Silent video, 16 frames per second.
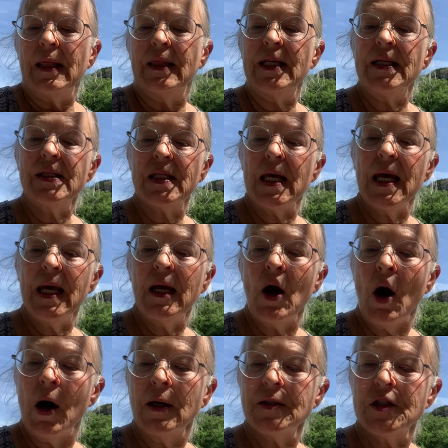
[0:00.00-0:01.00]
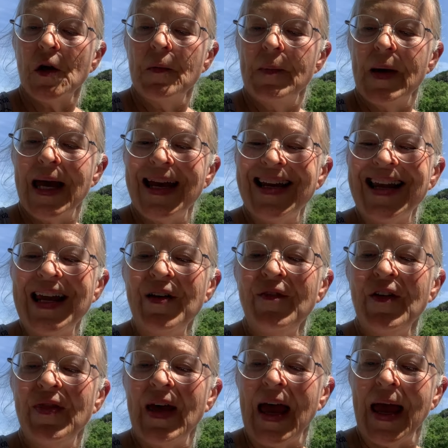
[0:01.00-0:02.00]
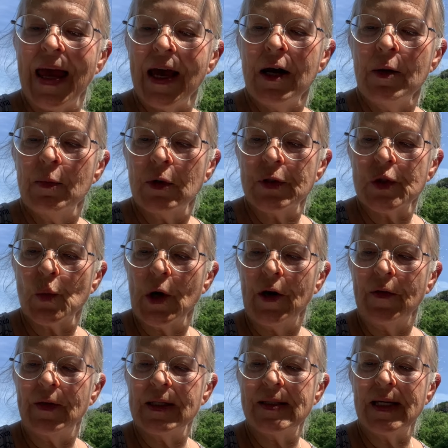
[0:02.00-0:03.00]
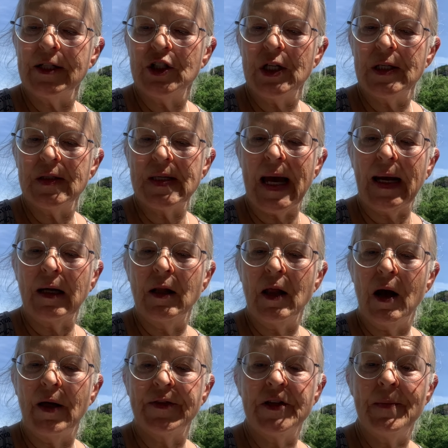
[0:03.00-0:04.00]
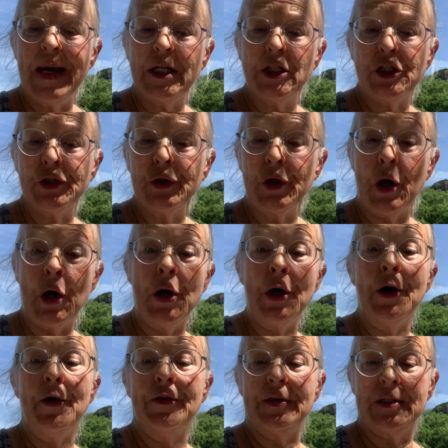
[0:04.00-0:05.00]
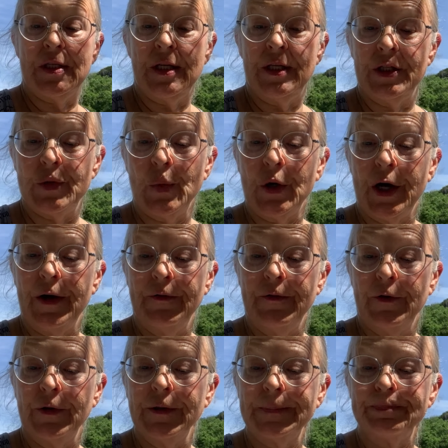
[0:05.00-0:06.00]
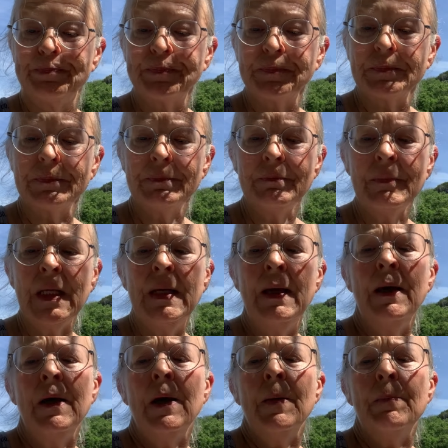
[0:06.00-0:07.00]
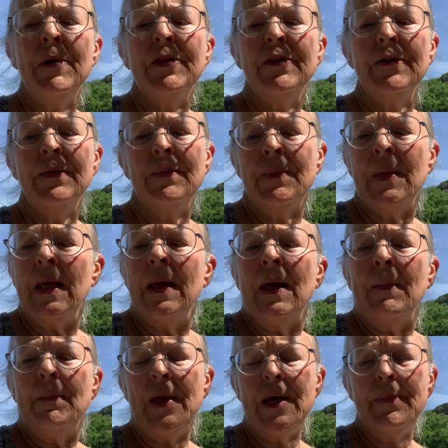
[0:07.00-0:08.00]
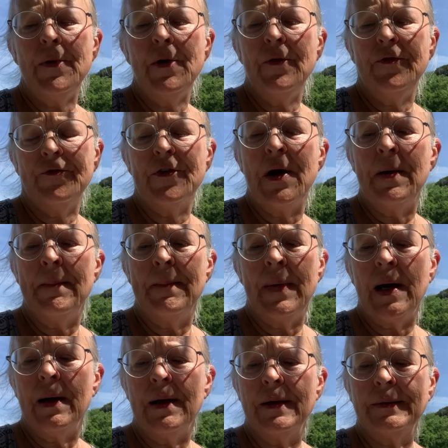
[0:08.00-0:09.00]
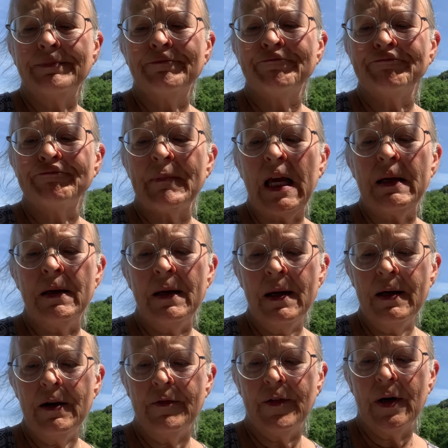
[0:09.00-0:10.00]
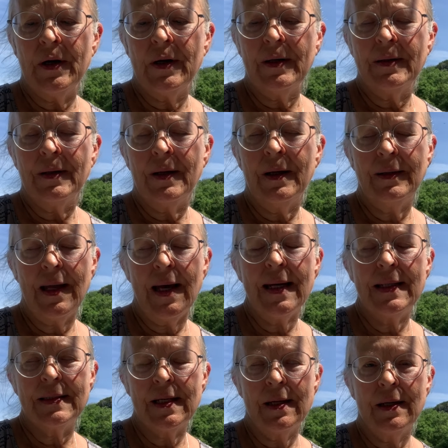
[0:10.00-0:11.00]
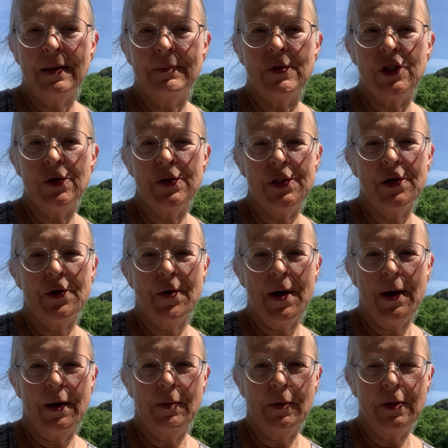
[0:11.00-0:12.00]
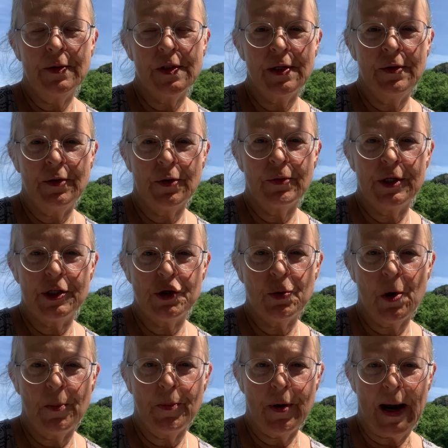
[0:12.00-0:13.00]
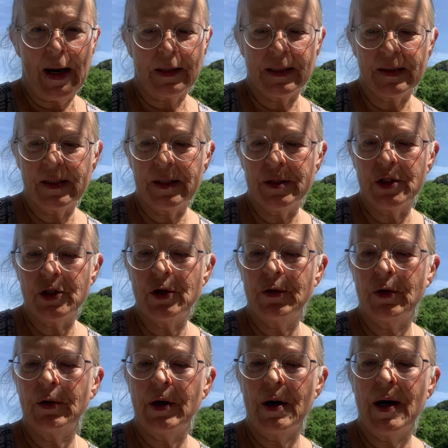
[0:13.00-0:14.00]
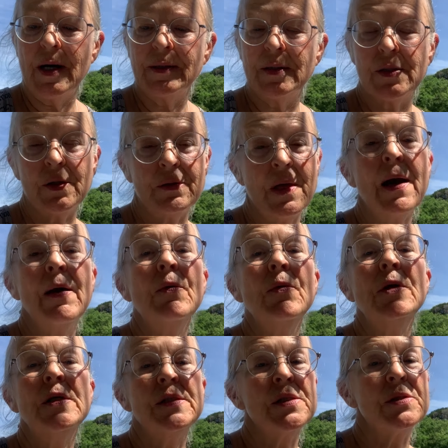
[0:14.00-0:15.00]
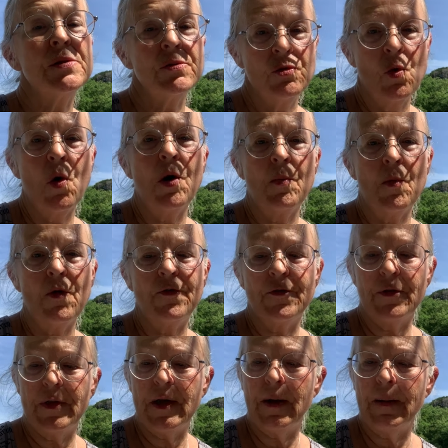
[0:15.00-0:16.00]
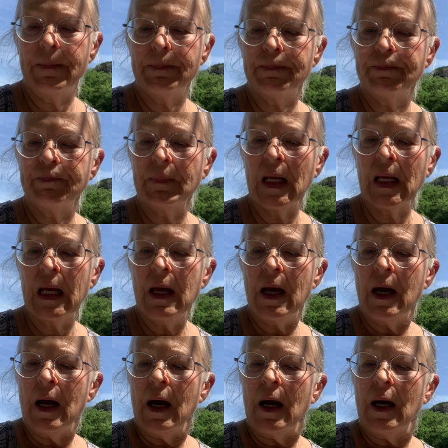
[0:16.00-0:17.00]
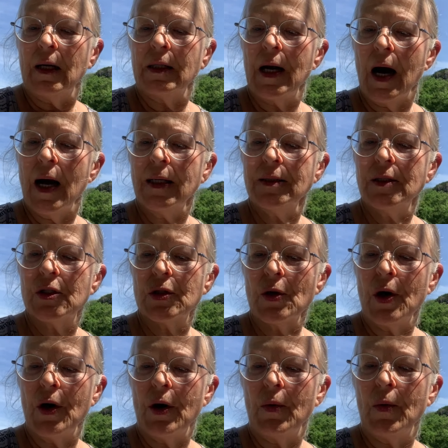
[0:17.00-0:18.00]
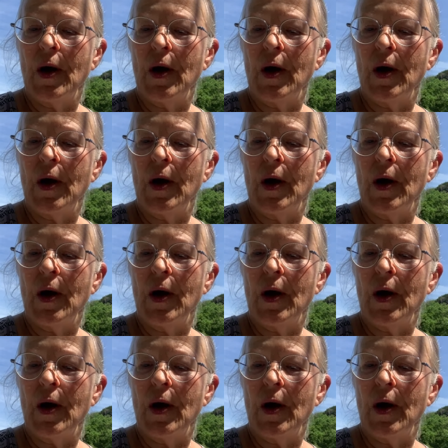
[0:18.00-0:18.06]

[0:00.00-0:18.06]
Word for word: This king also made even the animals wear this itchy sackcloth to make sure all the sins were covered. But the people from um, Nineveh a lot of times use their animals in their ritual practices to their gods. So that was normal for them. God saw